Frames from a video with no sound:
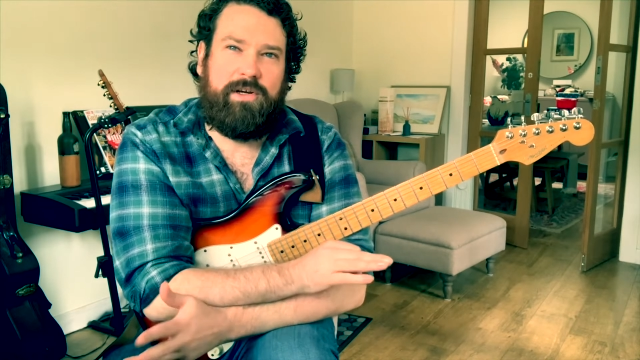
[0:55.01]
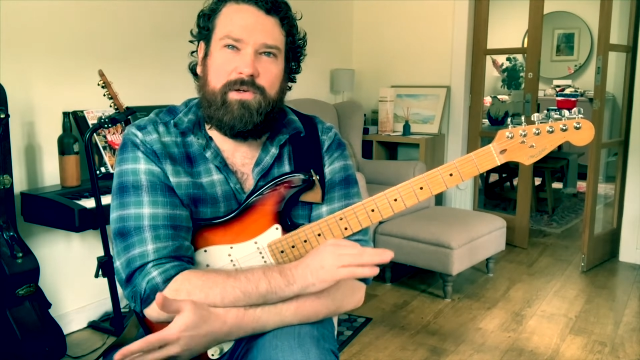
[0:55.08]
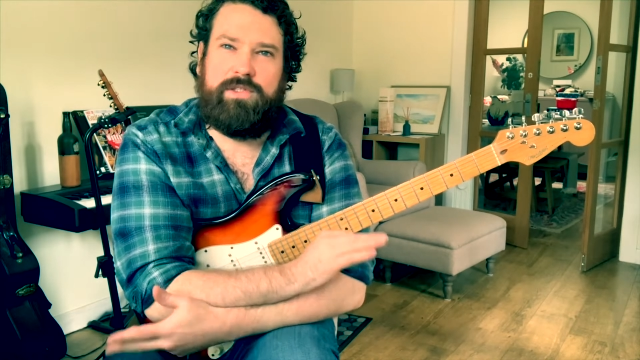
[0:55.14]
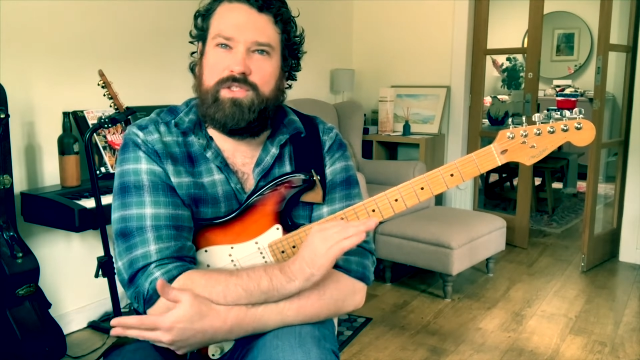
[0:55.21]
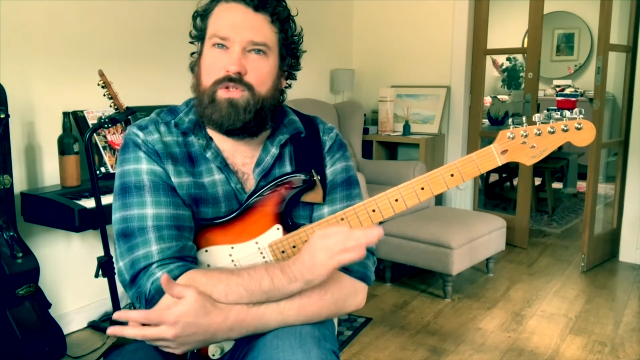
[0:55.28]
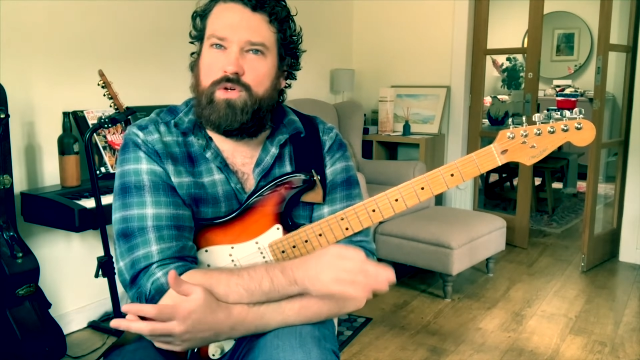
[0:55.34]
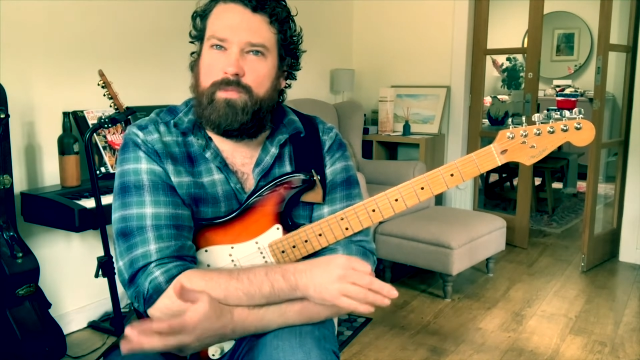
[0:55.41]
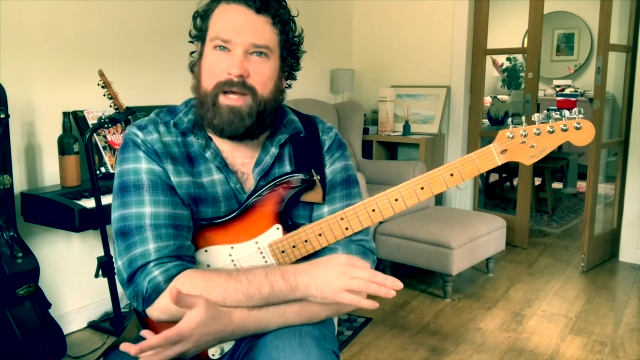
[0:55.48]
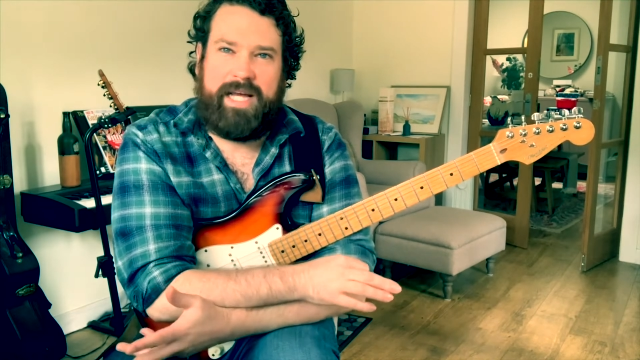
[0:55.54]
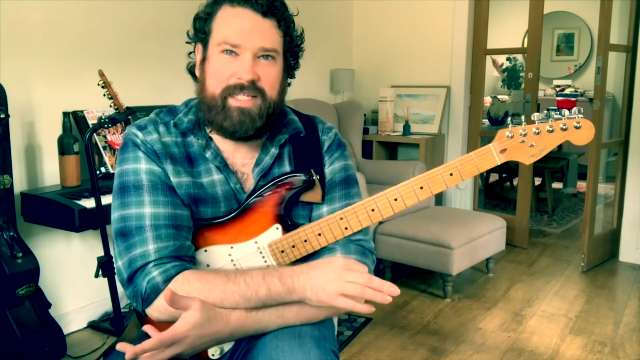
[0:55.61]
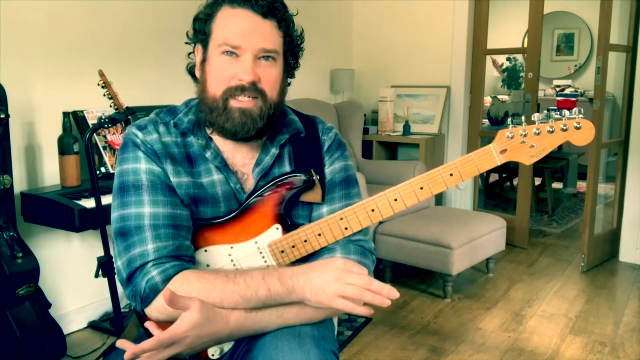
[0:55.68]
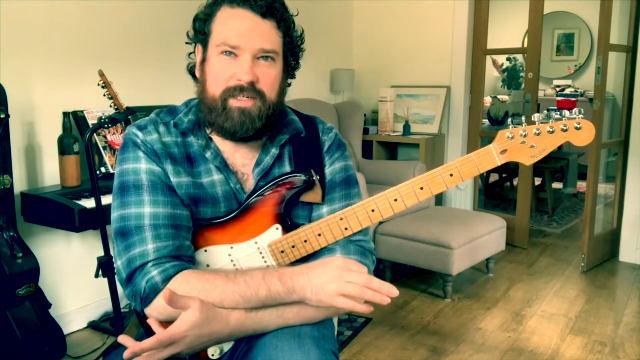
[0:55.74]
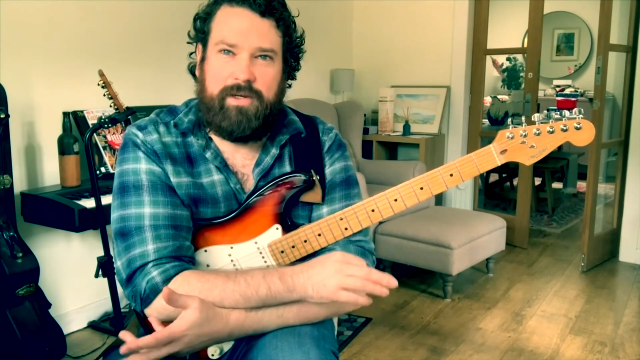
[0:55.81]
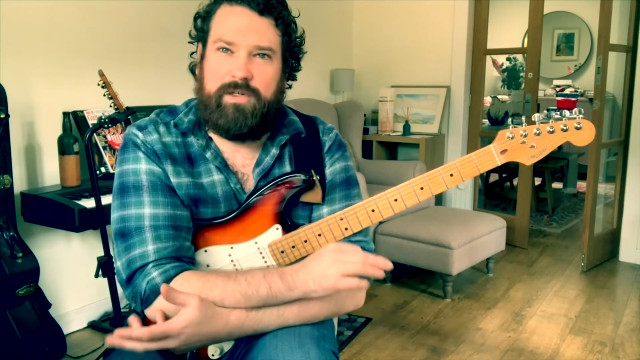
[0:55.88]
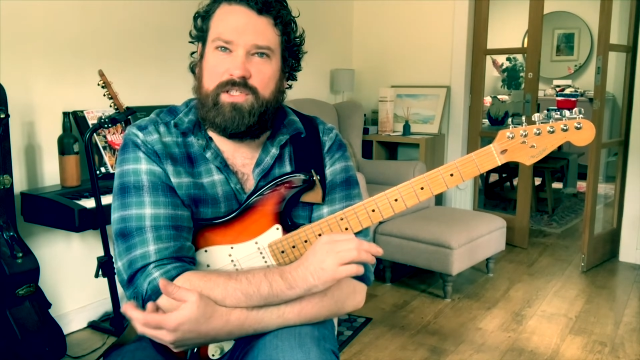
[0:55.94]
notes or
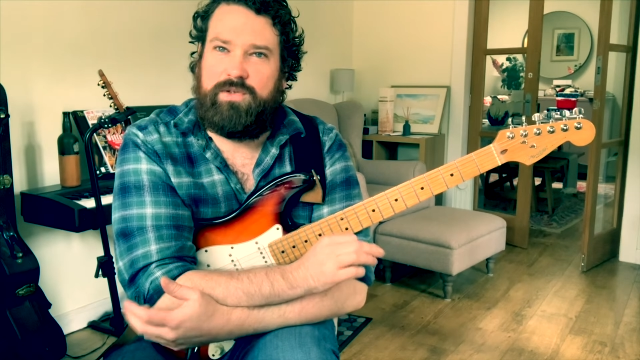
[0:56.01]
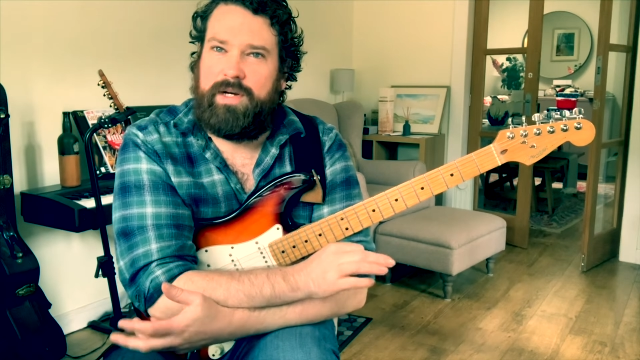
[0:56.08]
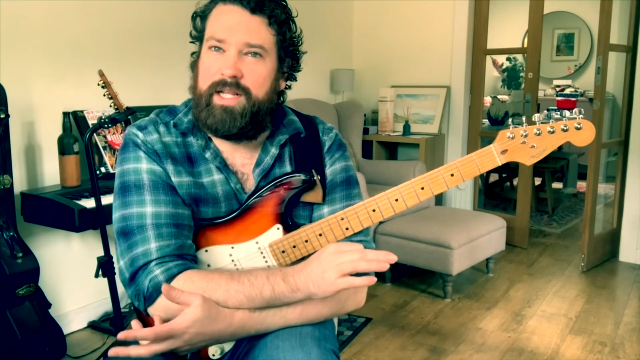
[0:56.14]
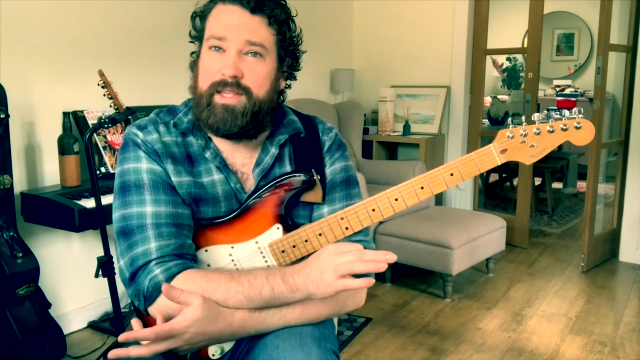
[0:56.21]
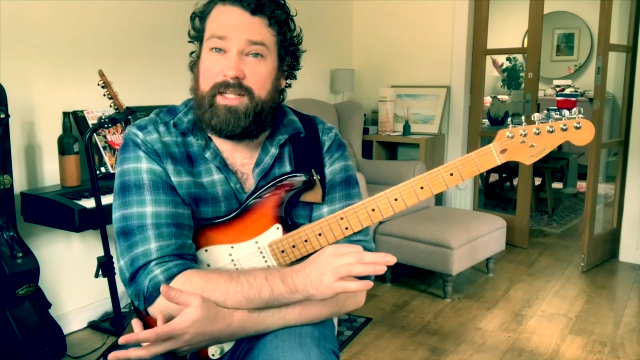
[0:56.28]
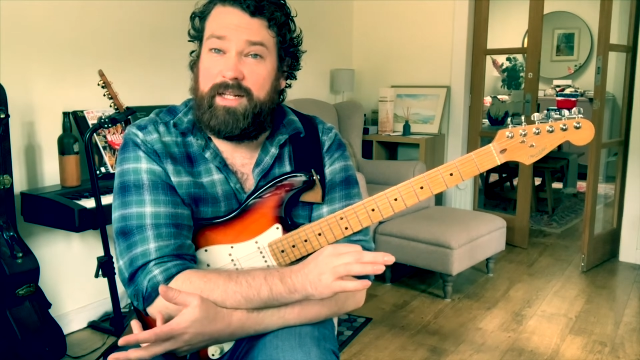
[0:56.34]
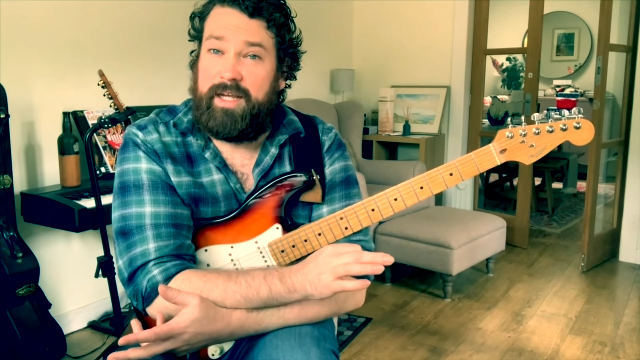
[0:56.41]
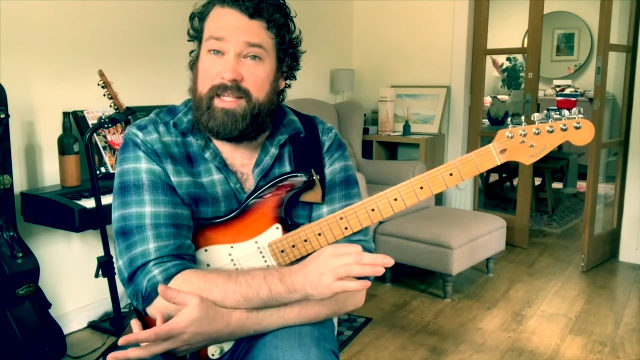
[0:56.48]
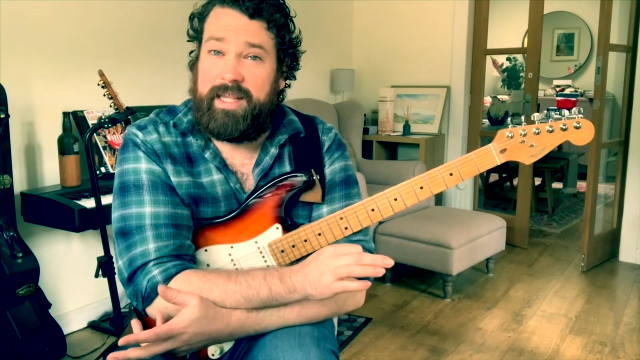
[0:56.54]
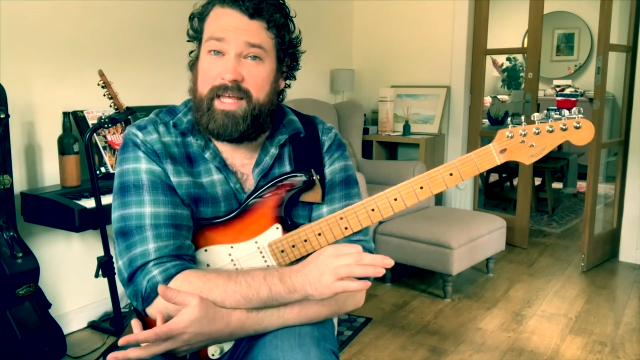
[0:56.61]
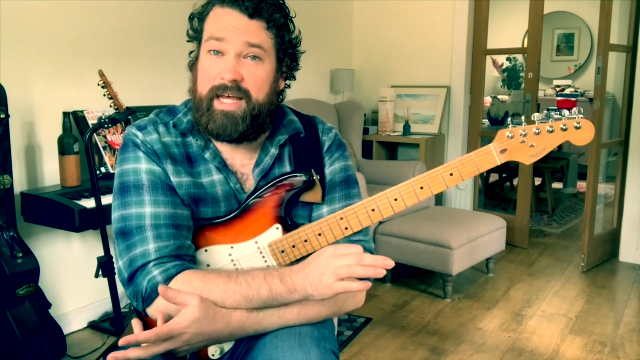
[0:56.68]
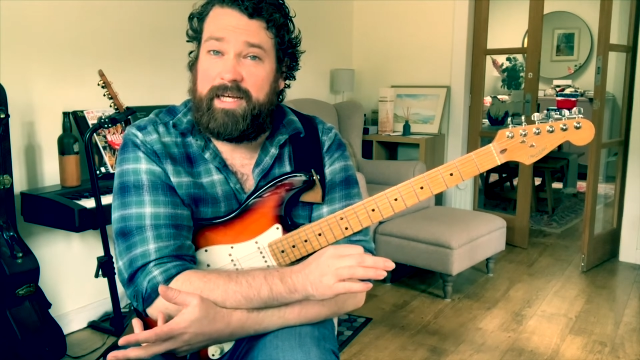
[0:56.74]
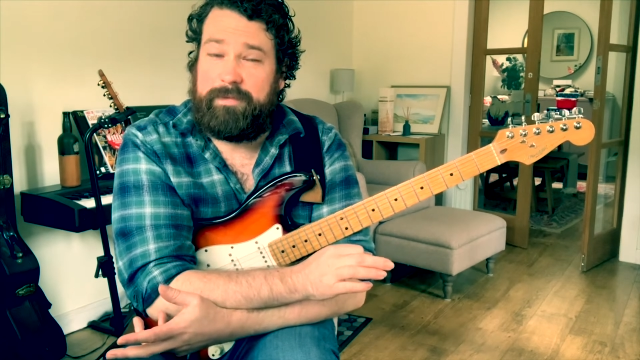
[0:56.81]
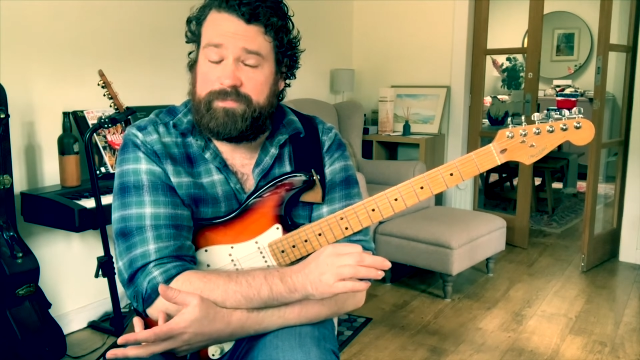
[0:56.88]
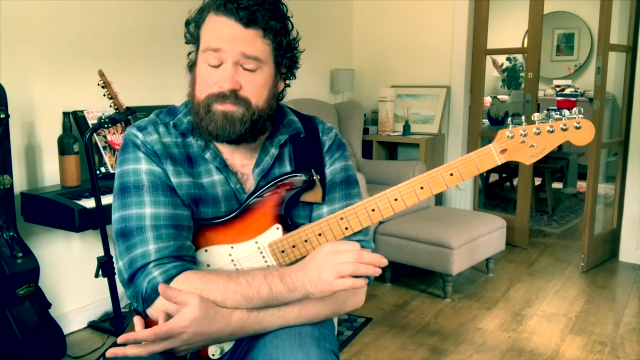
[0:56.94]
chromatic notes or anything like
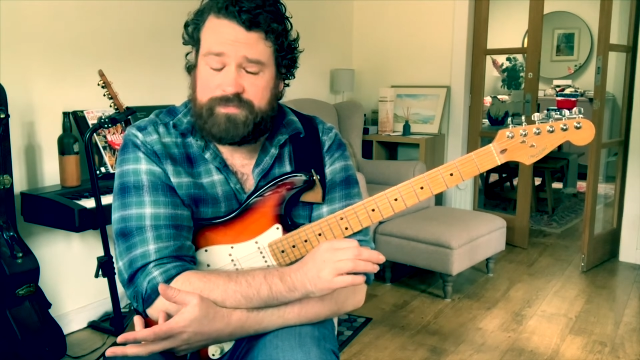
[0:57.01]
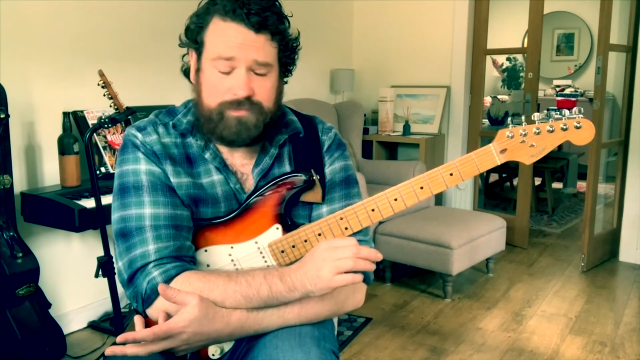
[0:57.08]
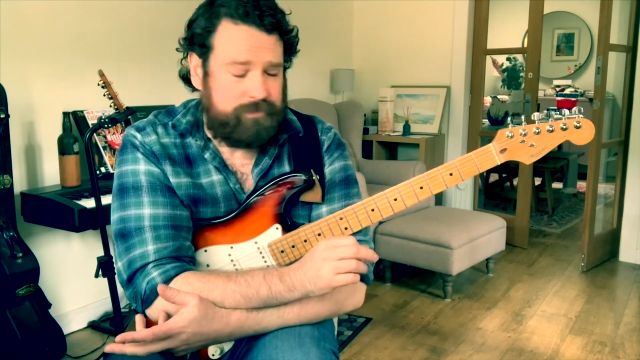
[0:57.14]
that.